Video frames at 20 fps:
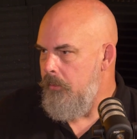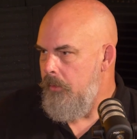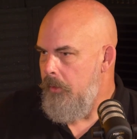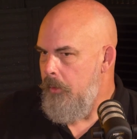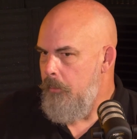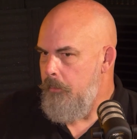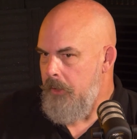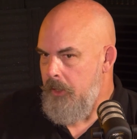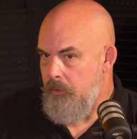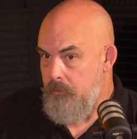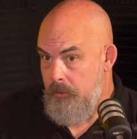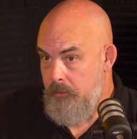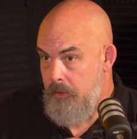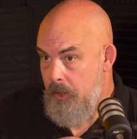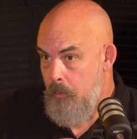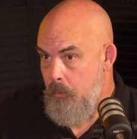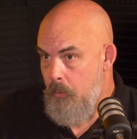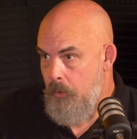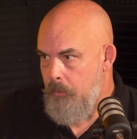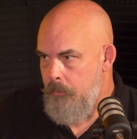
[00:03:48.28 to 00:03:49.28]
because I
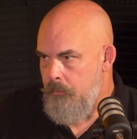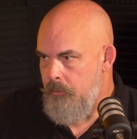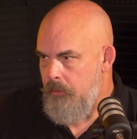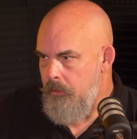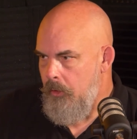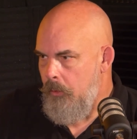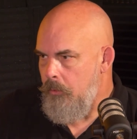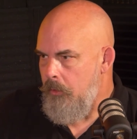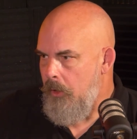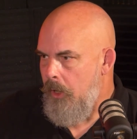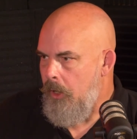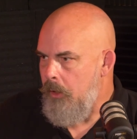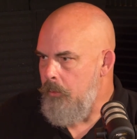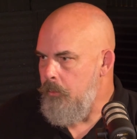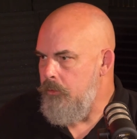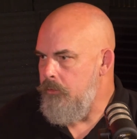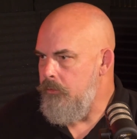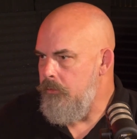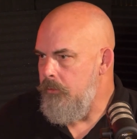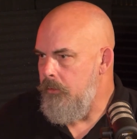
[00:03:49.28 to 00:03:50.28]
didn't want them to know that I
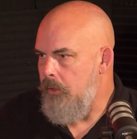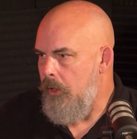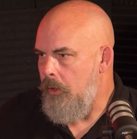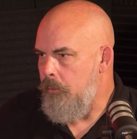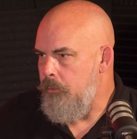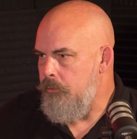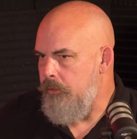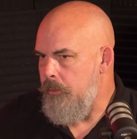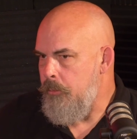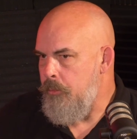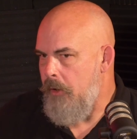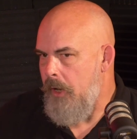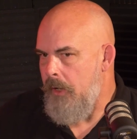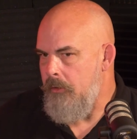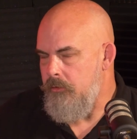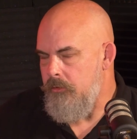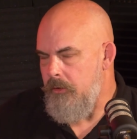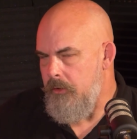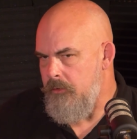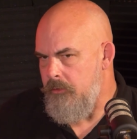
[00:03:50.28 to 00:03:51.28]
was
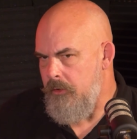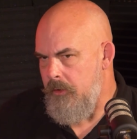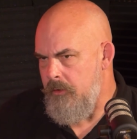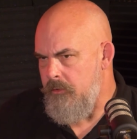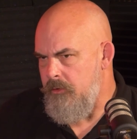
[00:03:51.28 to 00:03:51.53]
depressed. So that's a